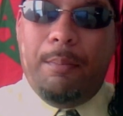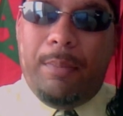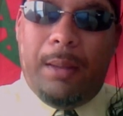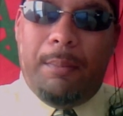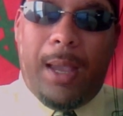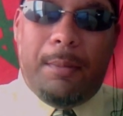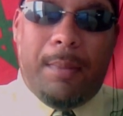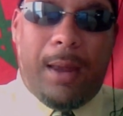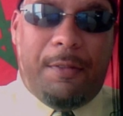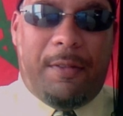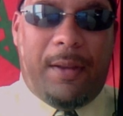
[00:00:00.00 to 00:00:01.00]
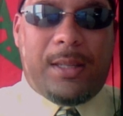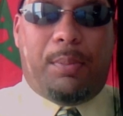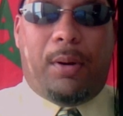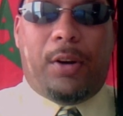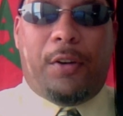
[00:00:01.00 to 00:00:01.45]
being made manifest
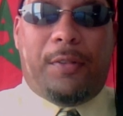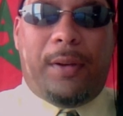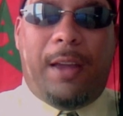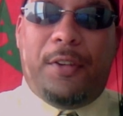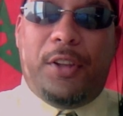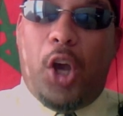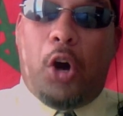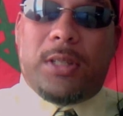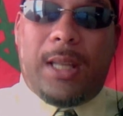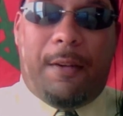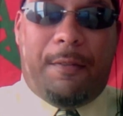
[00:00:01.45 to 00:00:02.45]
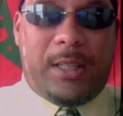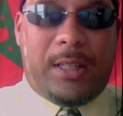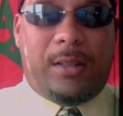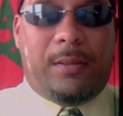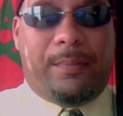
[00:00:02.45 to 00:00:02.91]
upon earth land for your
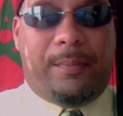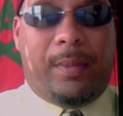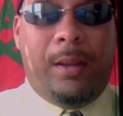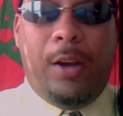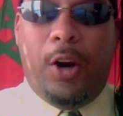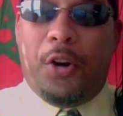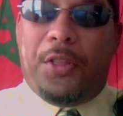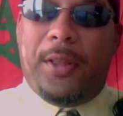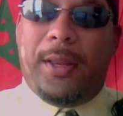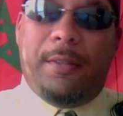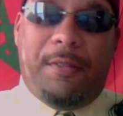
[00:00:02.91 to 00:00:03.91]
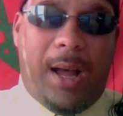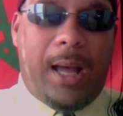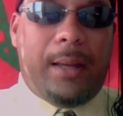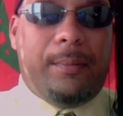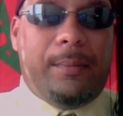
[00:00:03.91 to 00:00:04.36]
salvation, earthly and
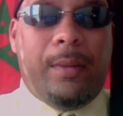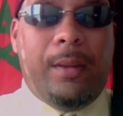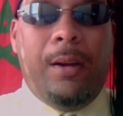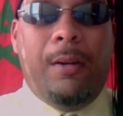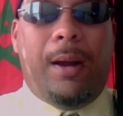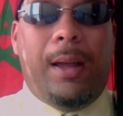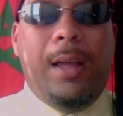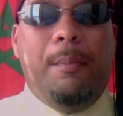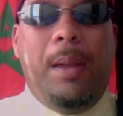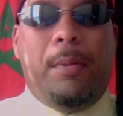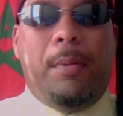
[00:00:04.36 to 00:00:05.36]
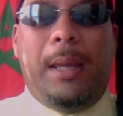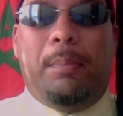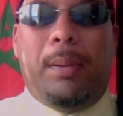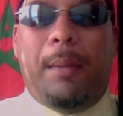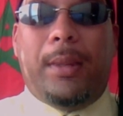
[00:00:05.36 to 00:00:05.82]
divine, right? People
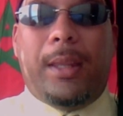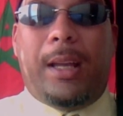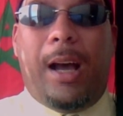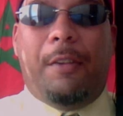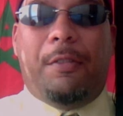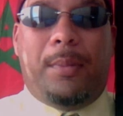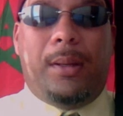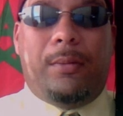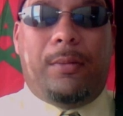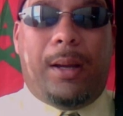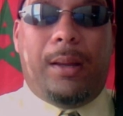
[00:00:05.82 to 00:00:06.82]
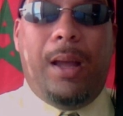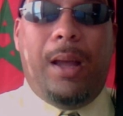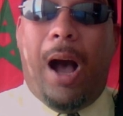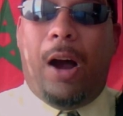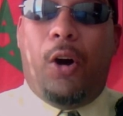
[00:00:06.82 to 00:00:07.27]
keep blaming the government, right?
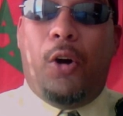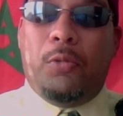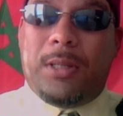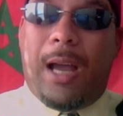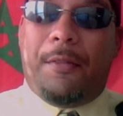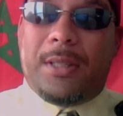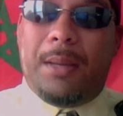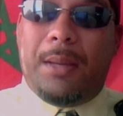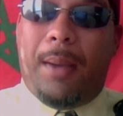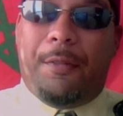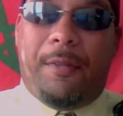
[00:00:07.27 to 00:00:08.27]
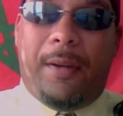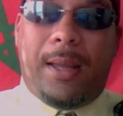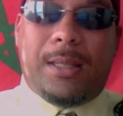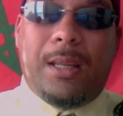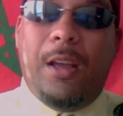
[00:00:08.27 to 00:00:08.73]
Our own sovereignty
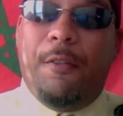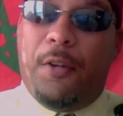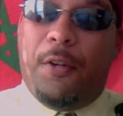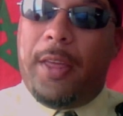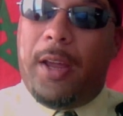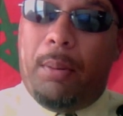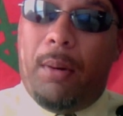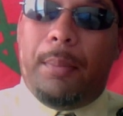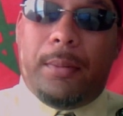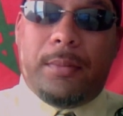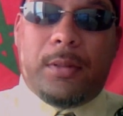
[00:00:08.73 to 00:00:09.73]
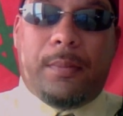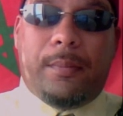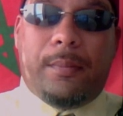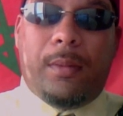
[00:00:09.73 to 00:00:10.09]
manifests for their problems.